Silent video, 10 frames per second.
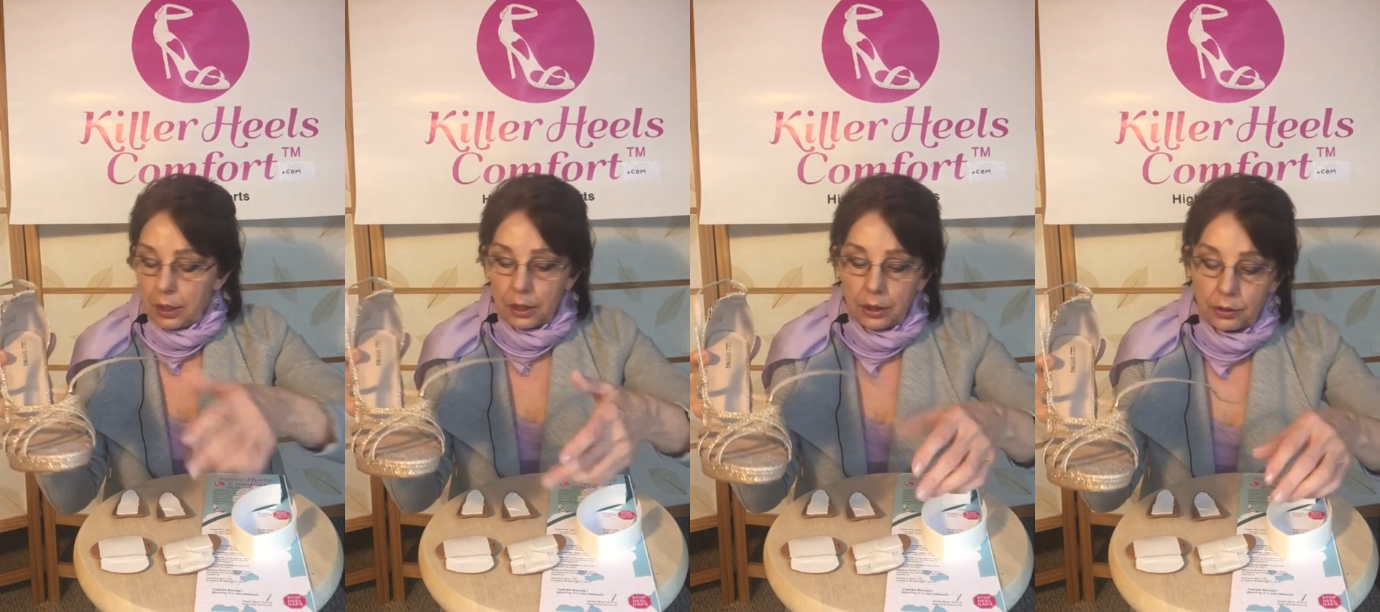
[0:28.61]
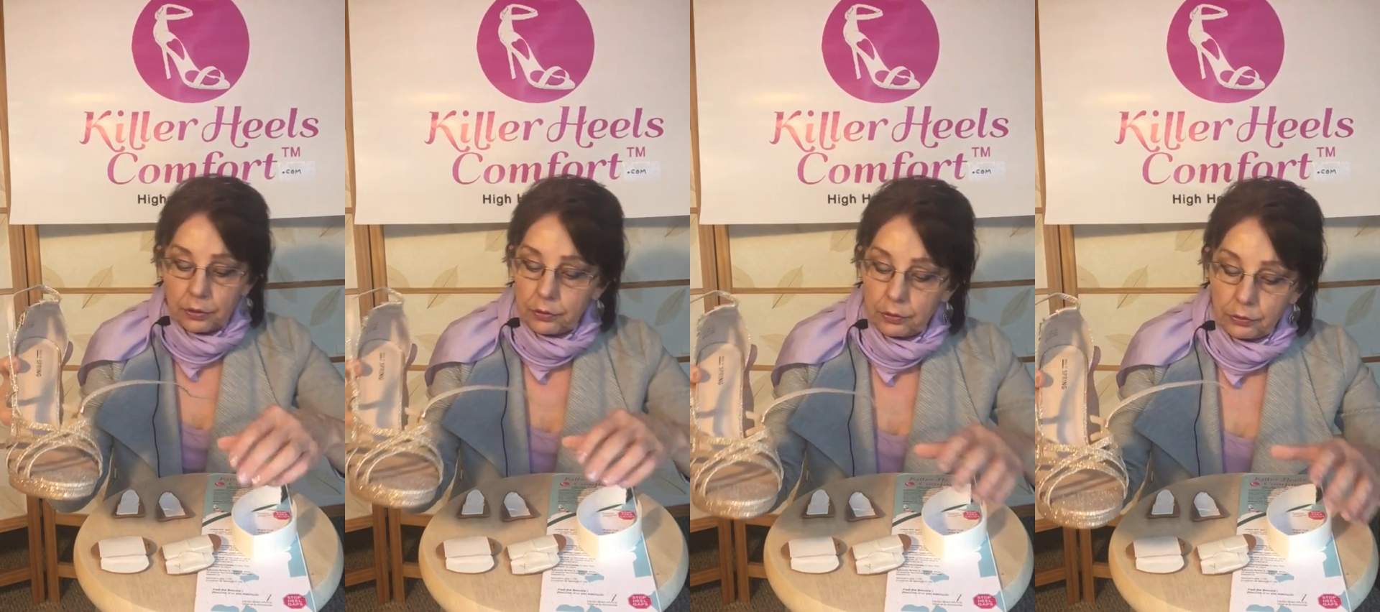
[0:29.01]
And
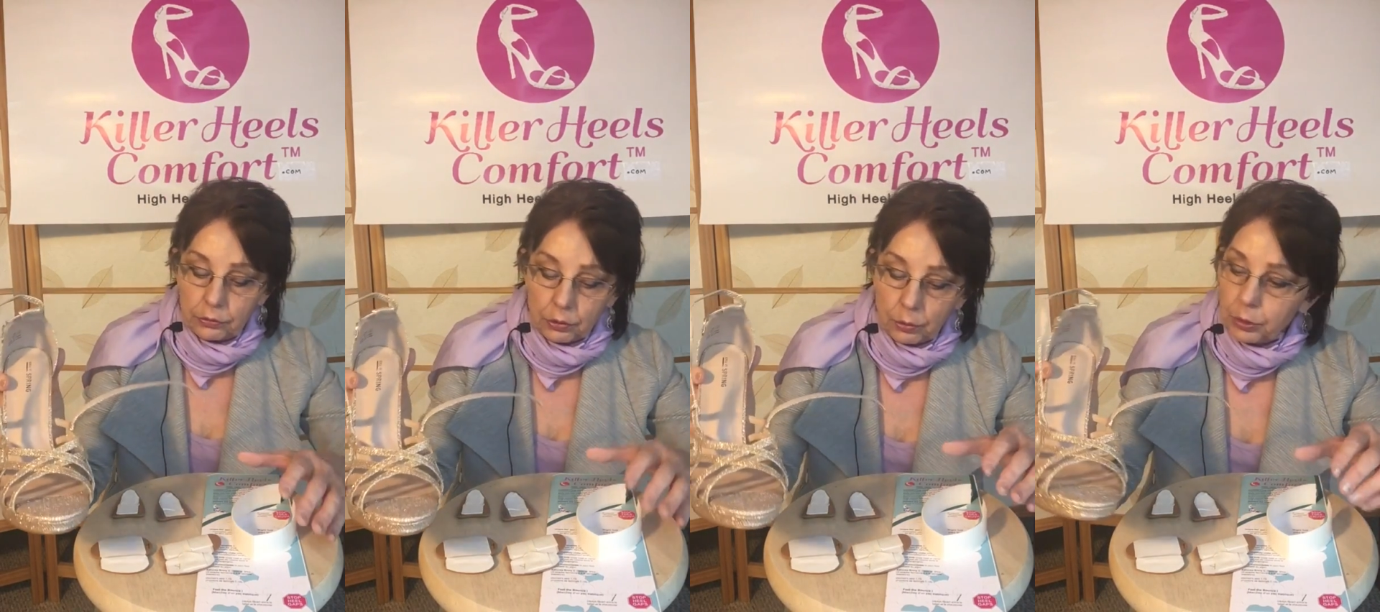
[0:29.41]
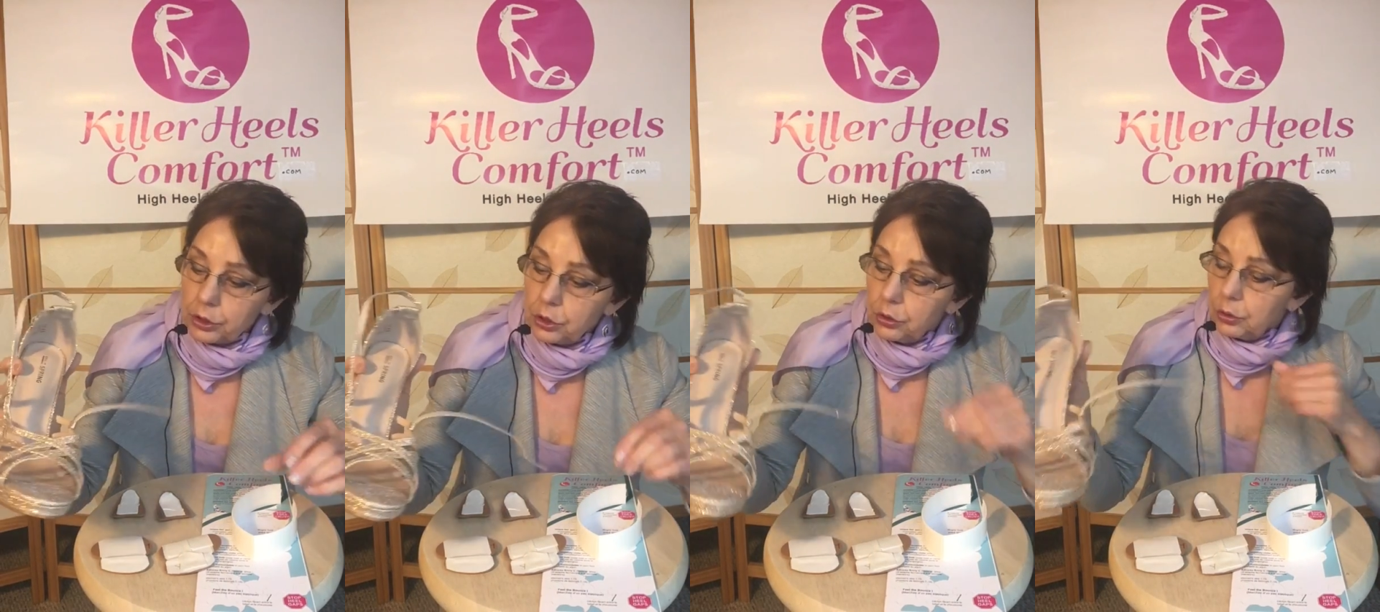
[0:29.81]
so
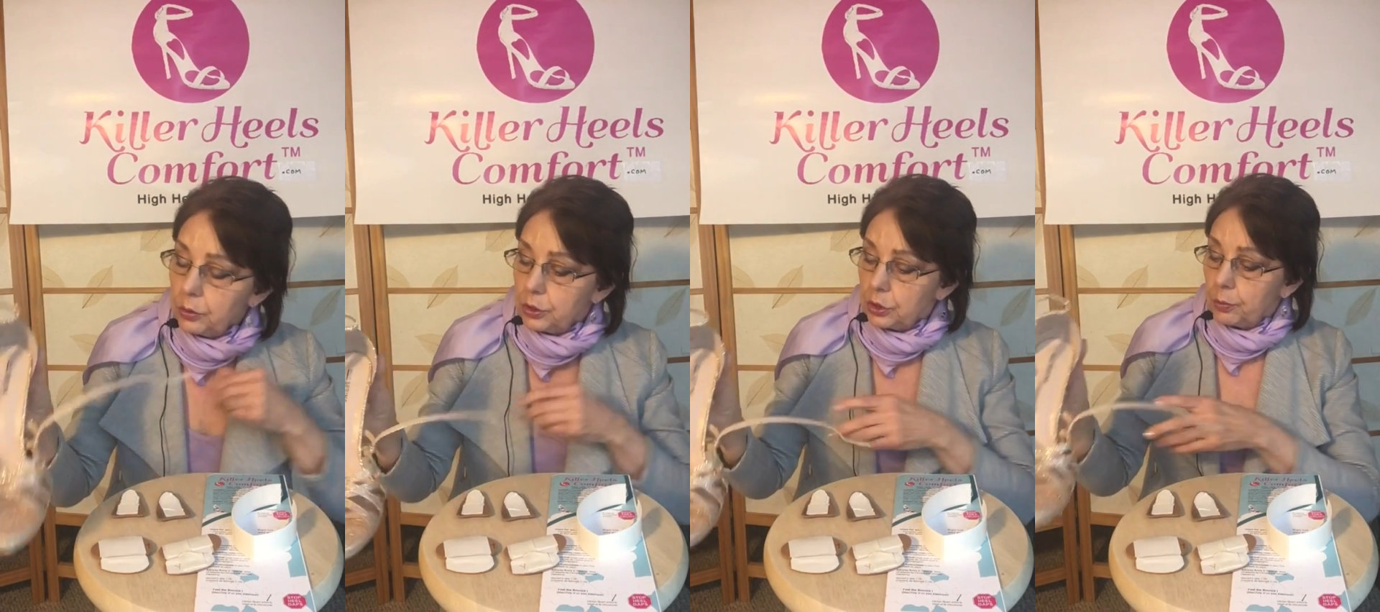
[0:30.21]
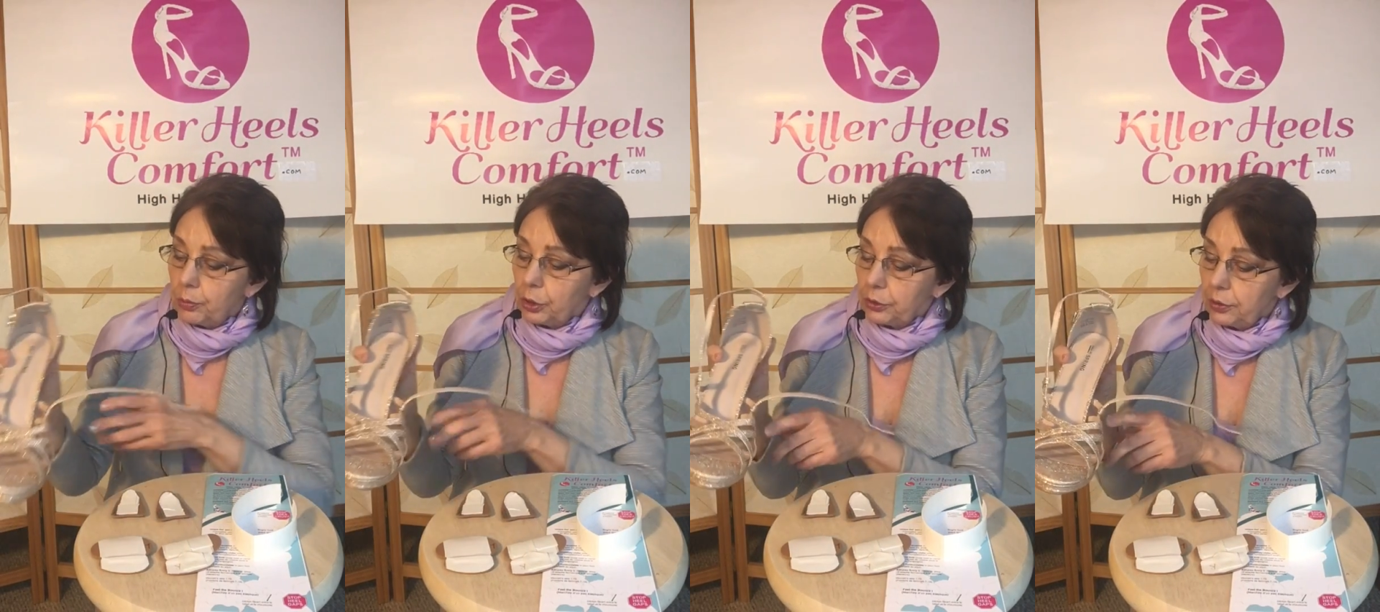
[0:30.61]
what you do is you
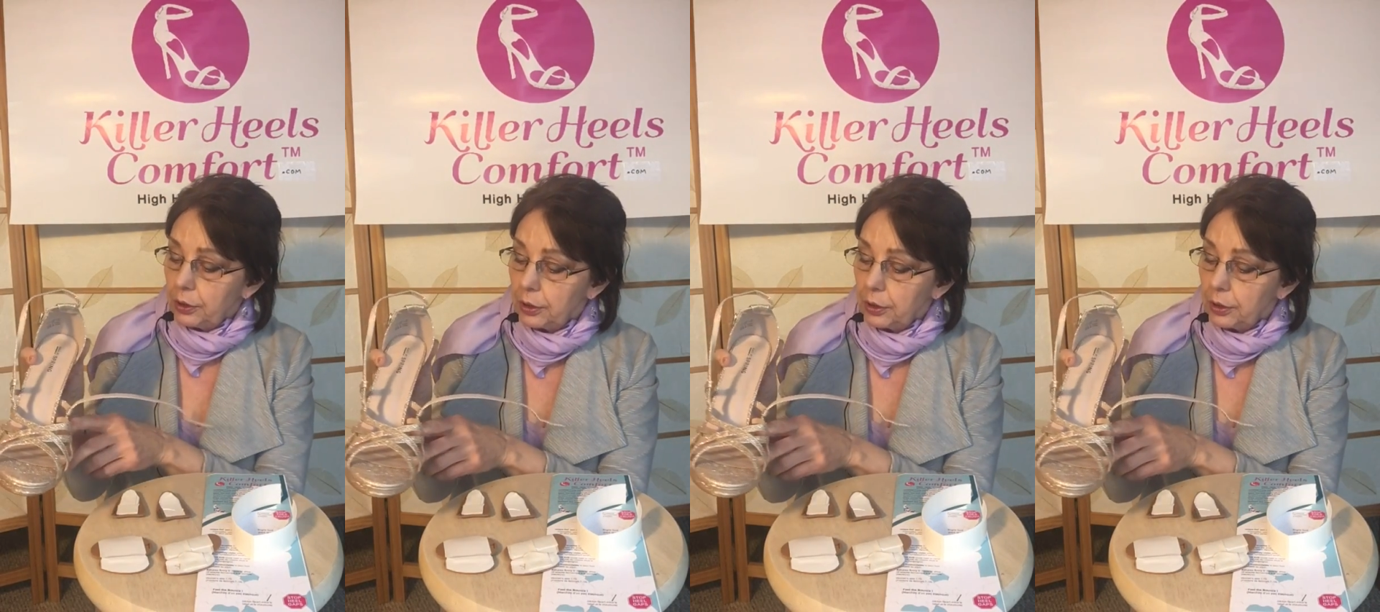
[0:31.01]
put